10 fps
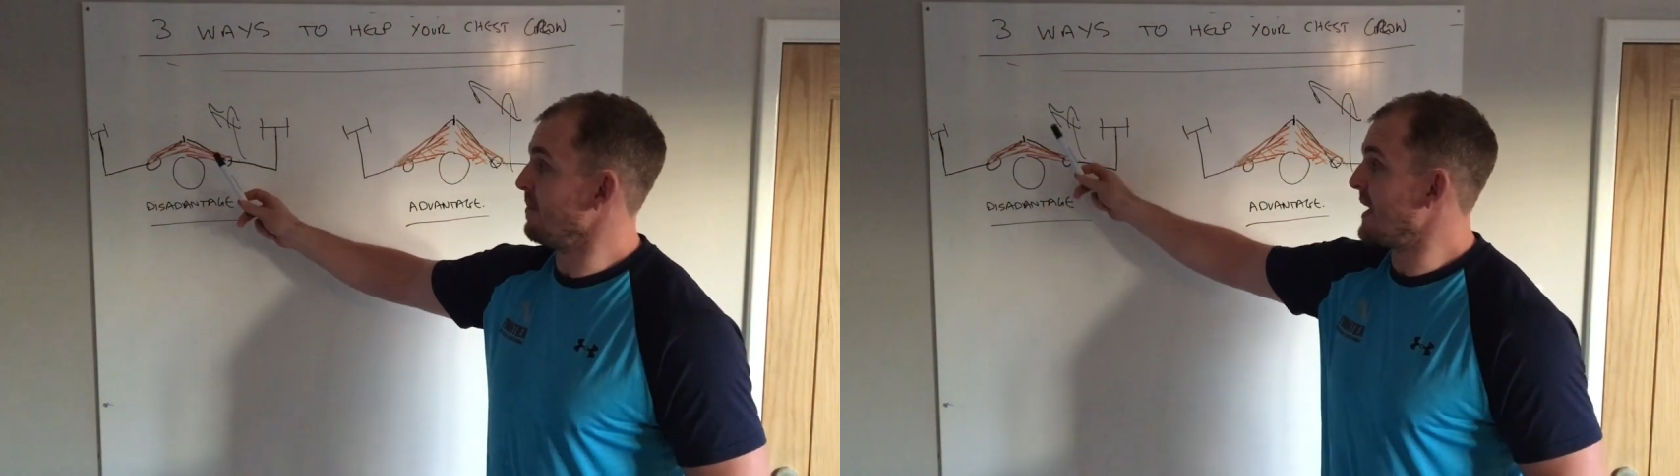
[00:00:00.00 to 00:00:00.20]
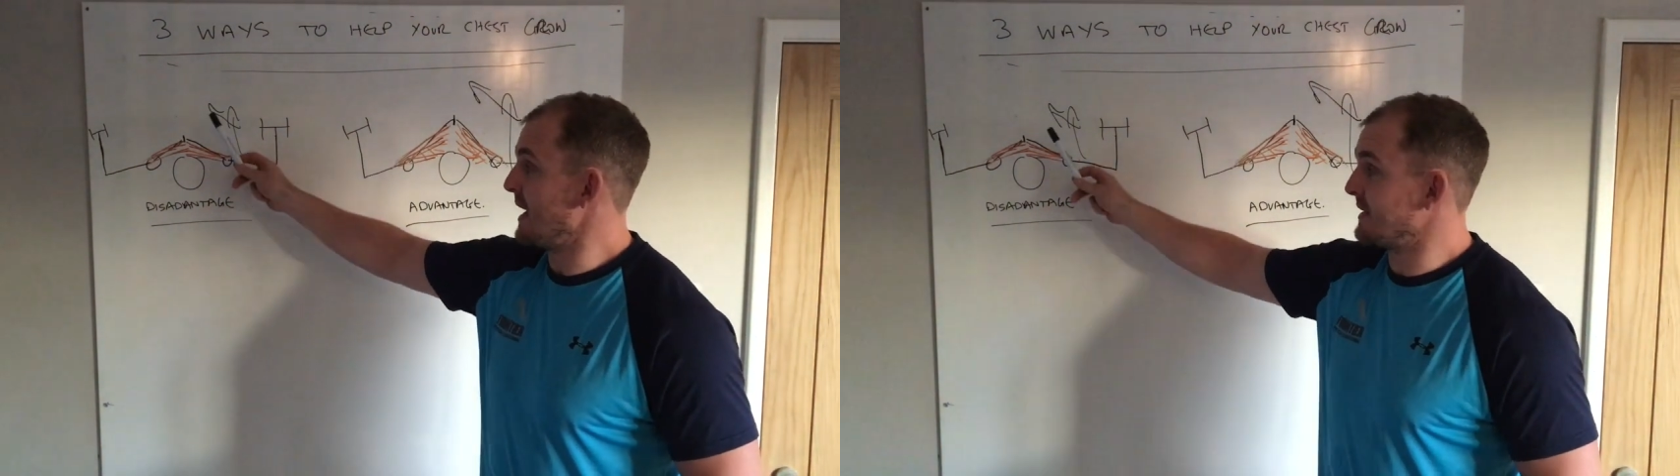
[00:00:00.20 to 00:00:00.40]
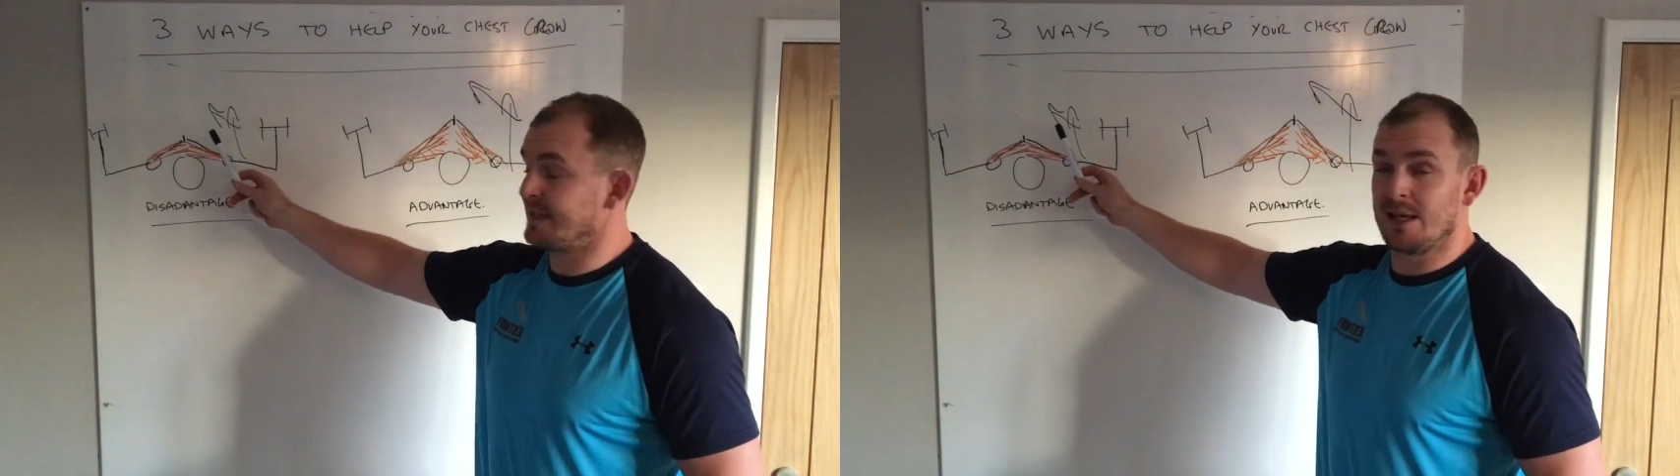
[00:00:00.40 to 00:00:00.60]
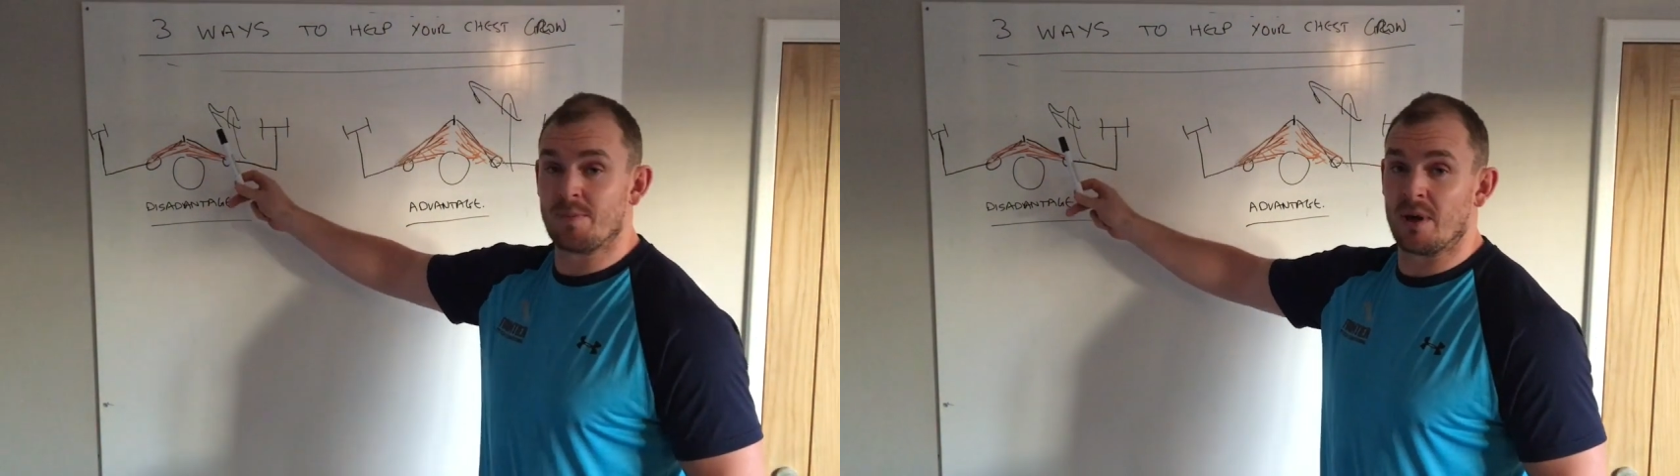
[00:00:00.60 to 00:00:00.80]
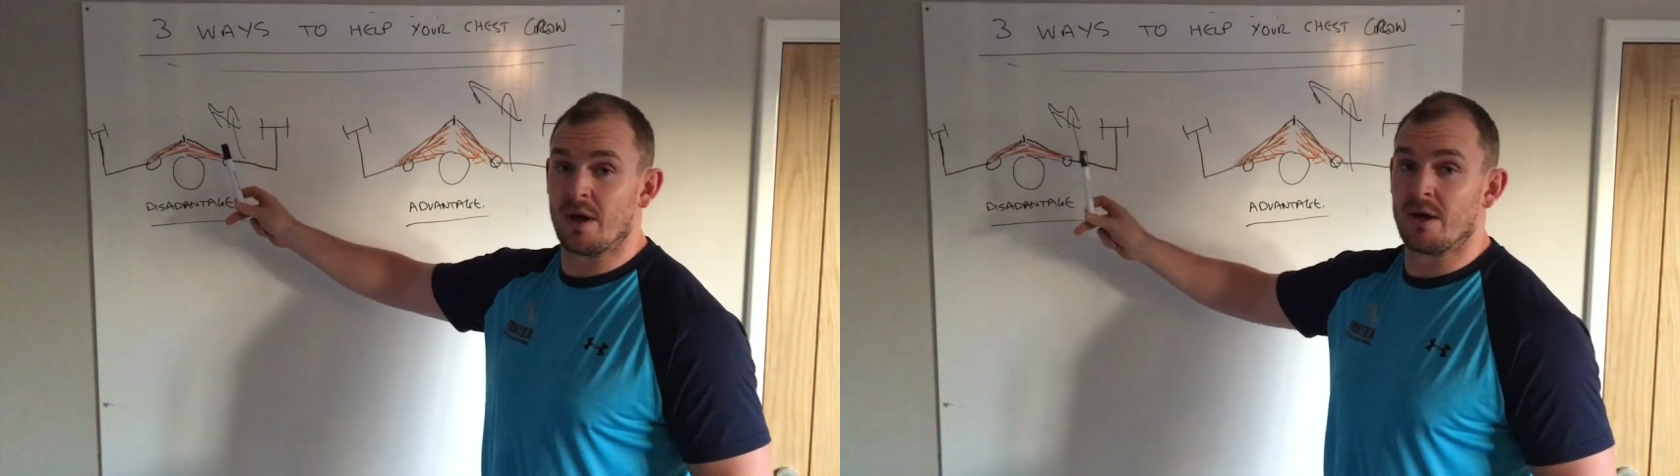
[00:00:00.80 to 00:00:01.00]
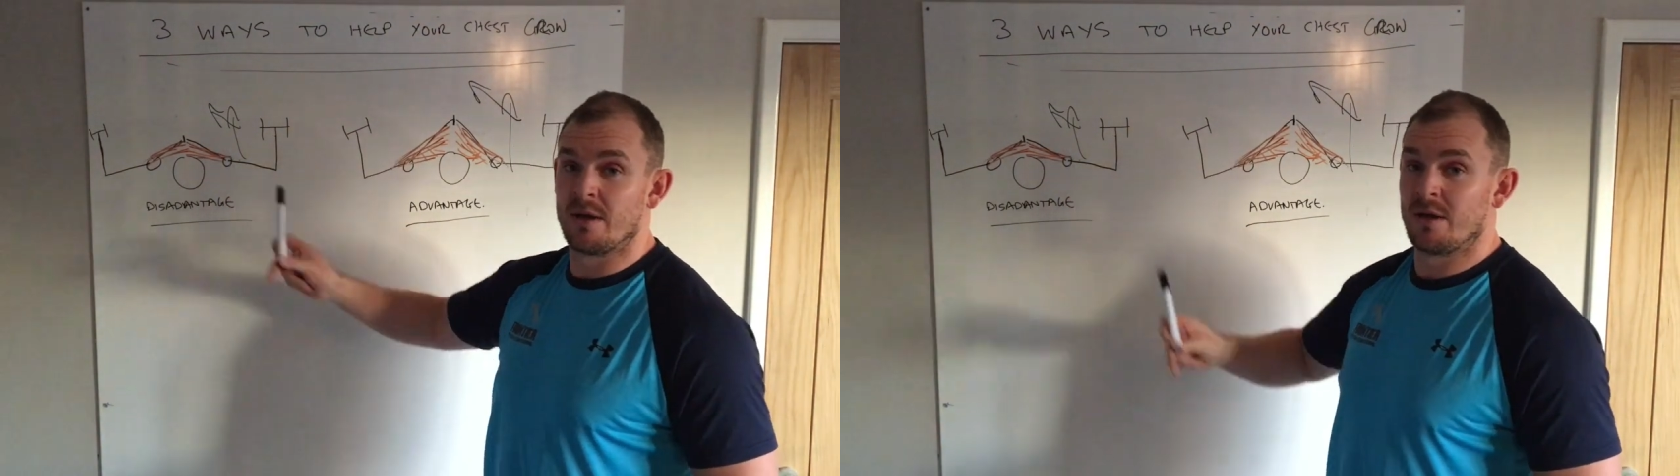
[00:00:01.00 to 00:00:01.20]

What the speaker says: get a steeper